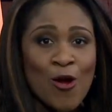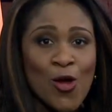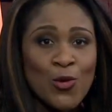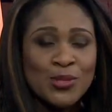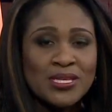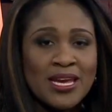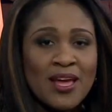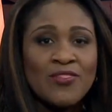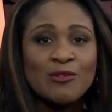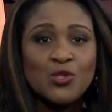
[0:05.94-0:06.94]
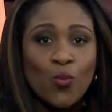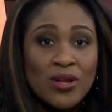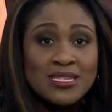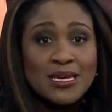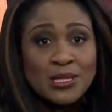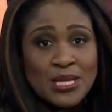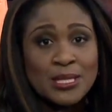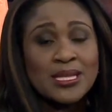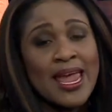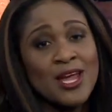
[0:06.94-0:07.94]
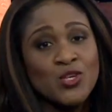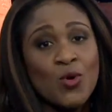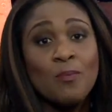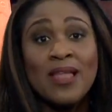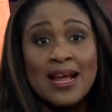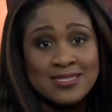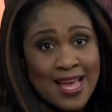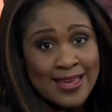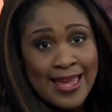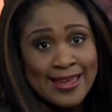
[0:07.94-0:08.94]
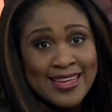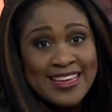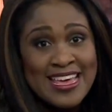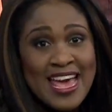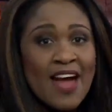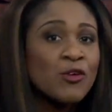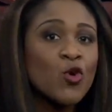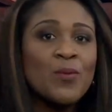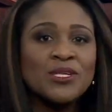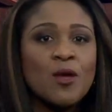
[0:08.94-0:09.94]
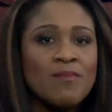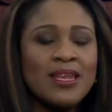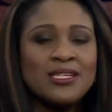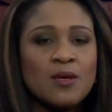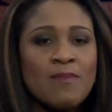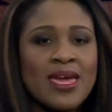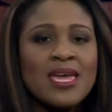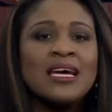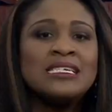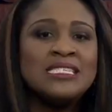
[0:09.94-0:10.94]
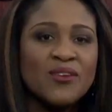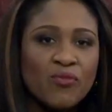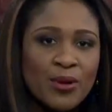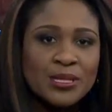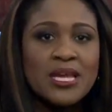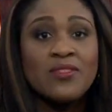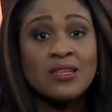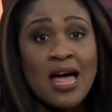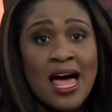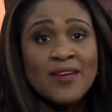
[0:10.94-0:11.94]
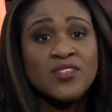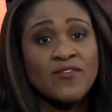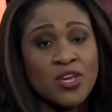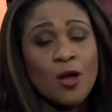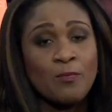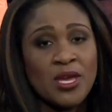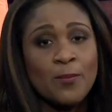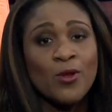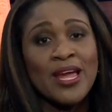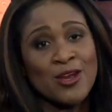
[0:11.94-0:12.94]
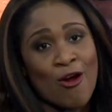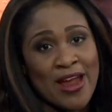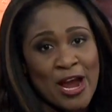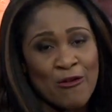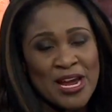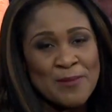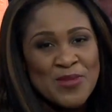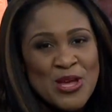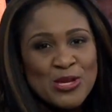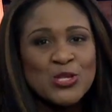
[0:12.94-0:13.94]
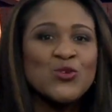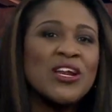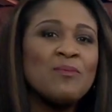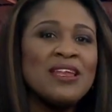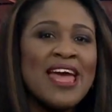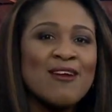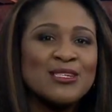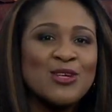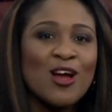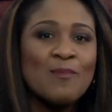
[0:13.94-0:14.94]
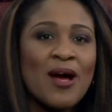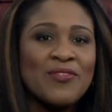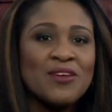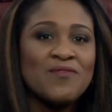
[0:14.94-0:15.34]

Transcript: are hosting their 26th annual Black Tie Gala. And the group is committed to making a difference in the lives of young people in our area. So joining me now to talk about the